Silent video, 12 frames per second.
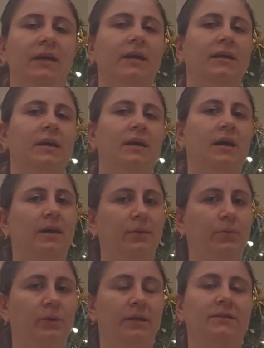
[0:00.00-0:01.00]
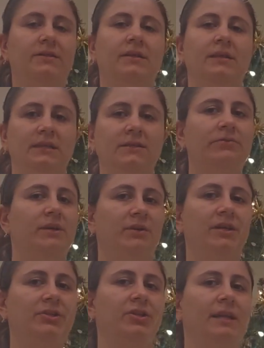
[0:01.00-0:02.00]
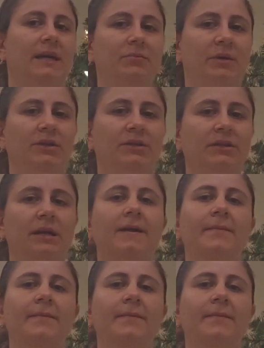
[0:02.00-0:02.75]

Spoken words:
In other words, is the regression line better